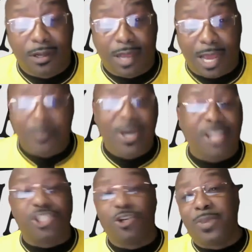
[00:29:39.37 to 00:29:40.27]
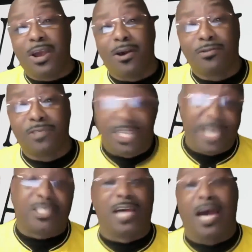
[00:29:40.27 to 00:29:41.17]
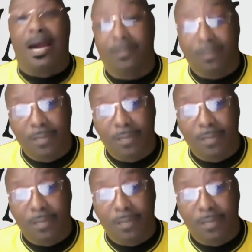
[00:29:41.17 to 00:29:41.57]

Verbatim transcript: How much you be on TikTok?